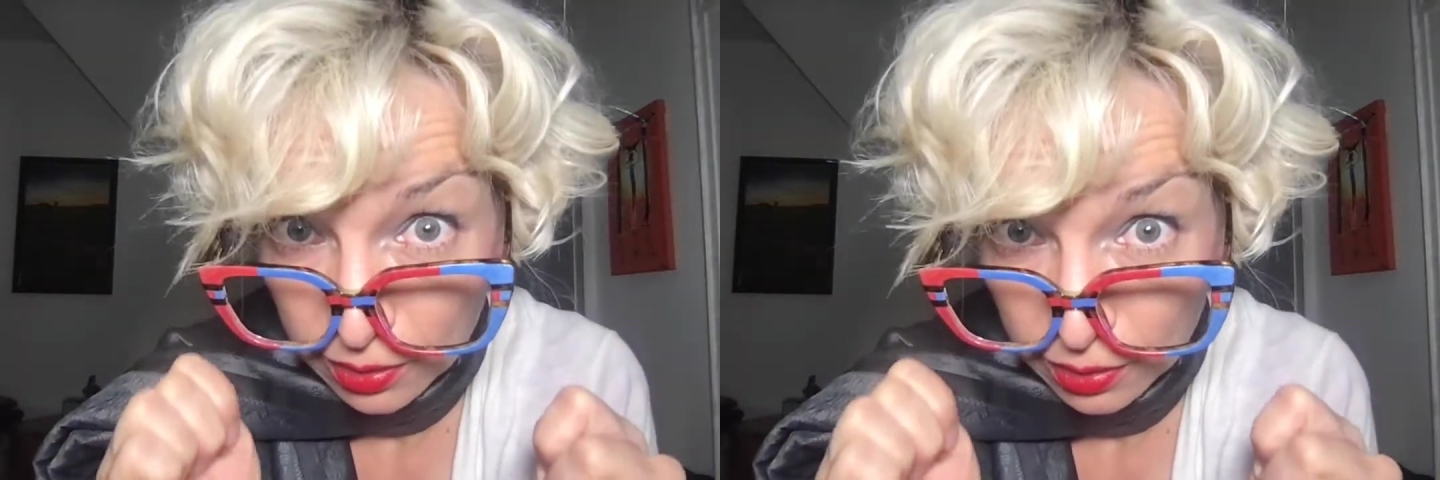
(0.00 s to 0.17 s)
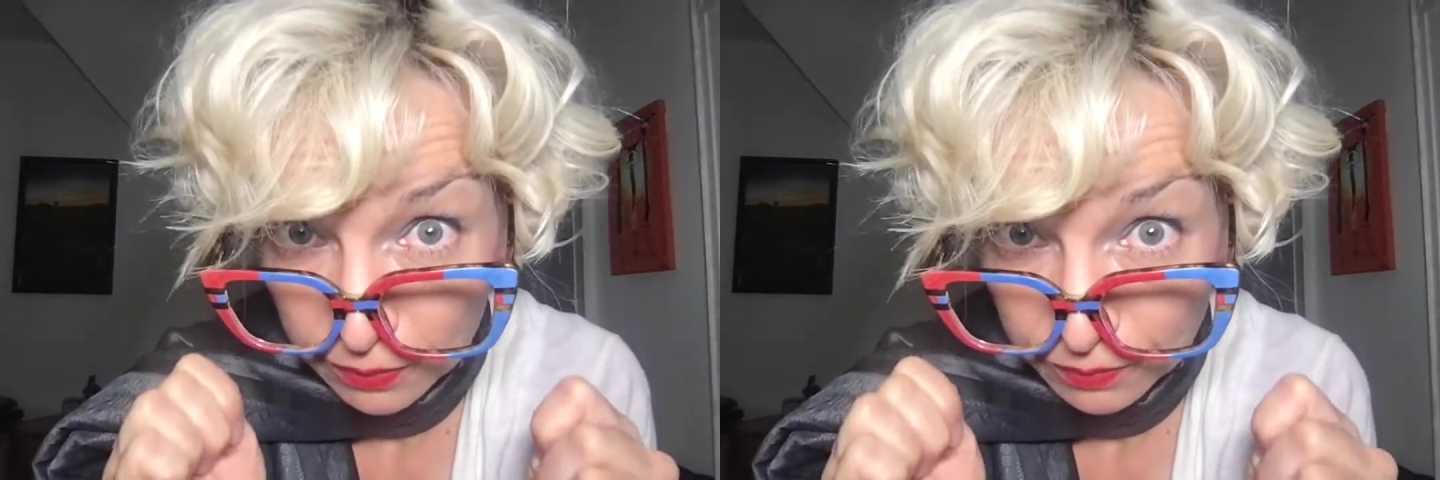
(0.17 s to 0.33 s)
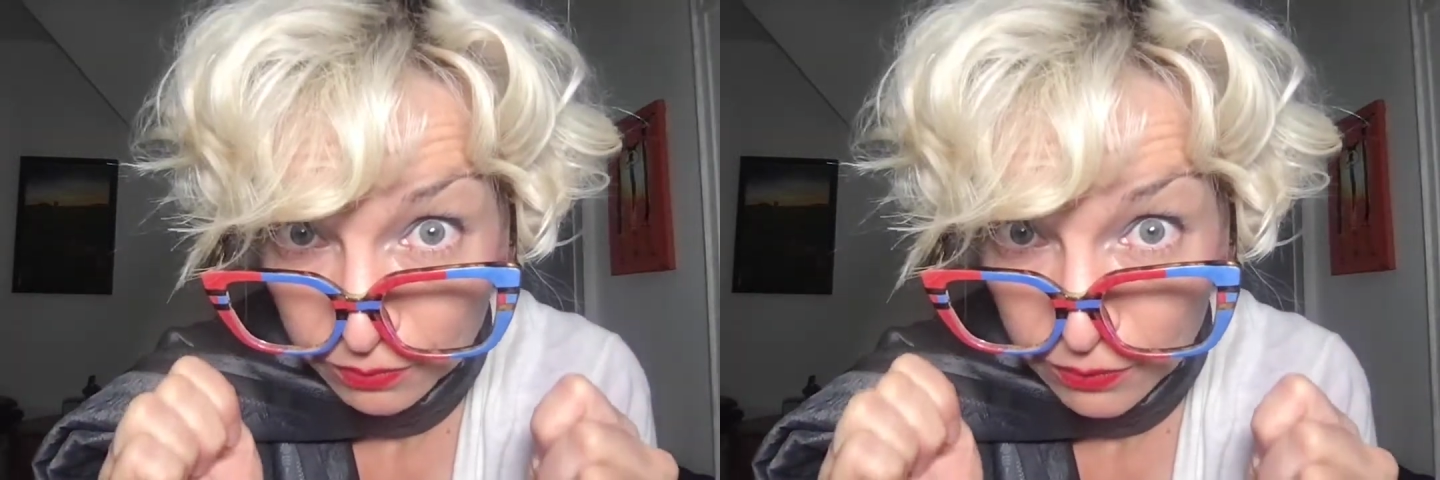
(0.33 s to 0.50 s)

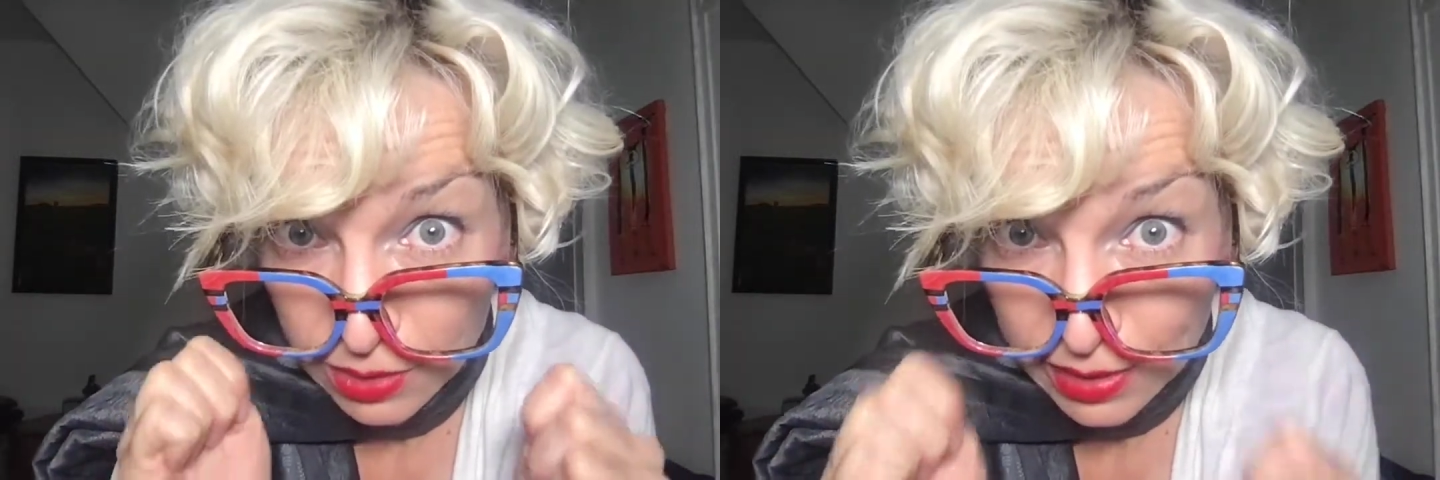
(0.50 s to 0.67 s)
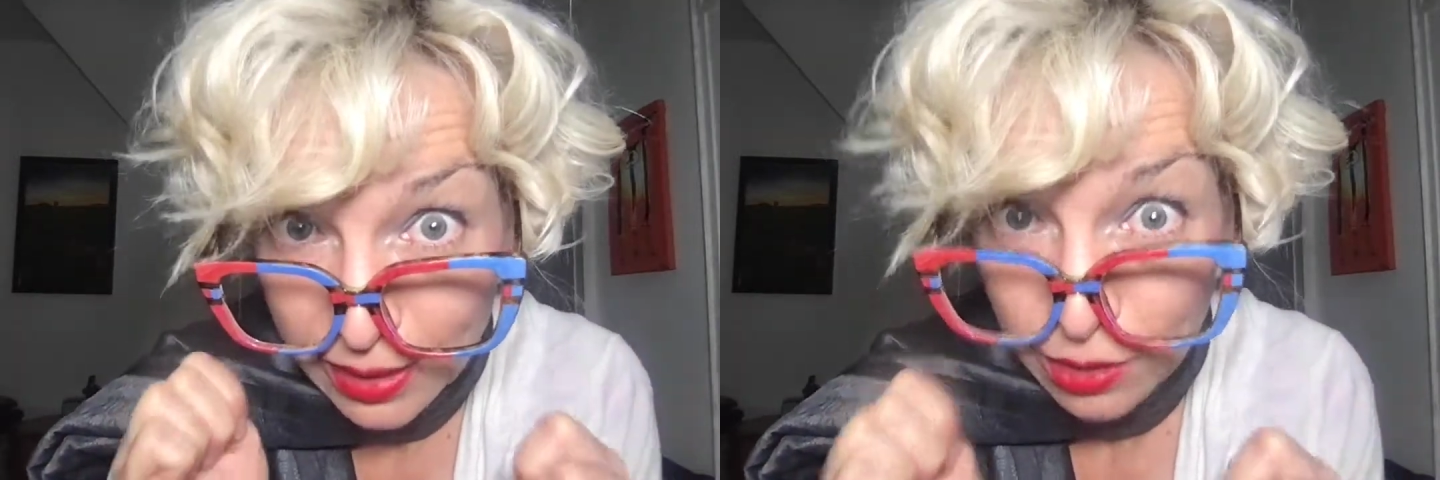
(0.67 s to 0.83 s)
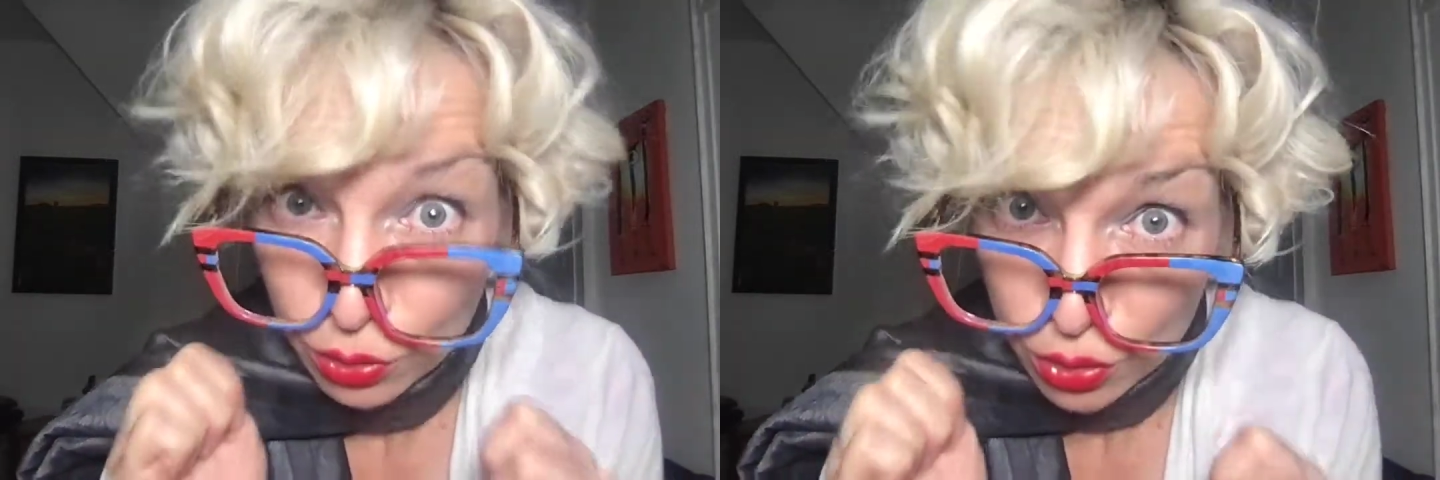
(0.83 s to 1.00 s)
it.
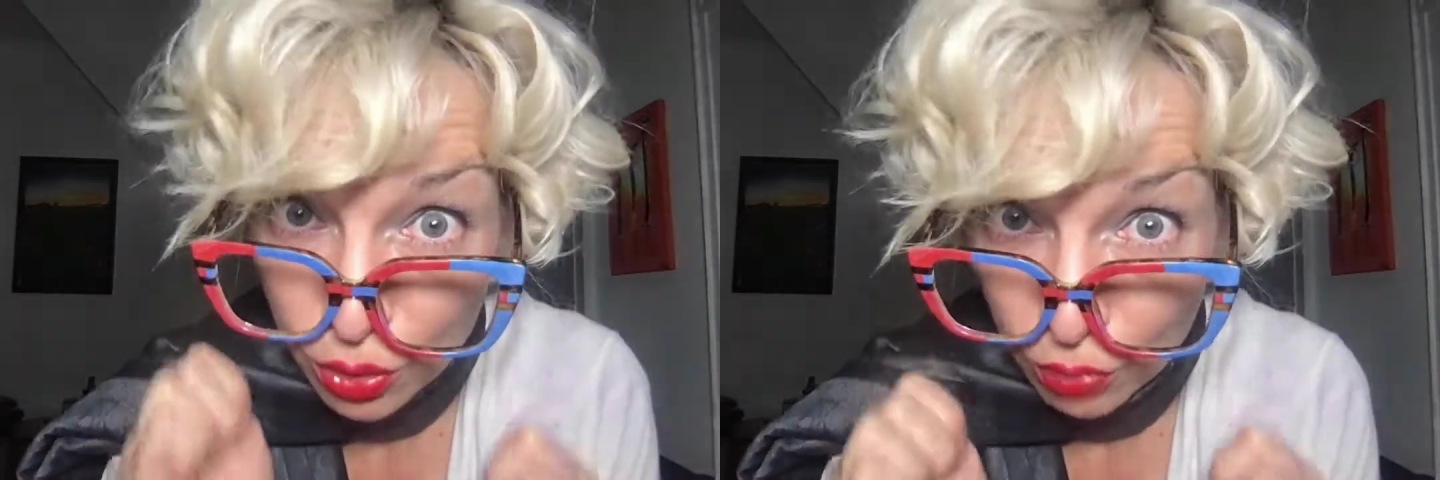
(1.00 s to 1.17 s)
Thank you so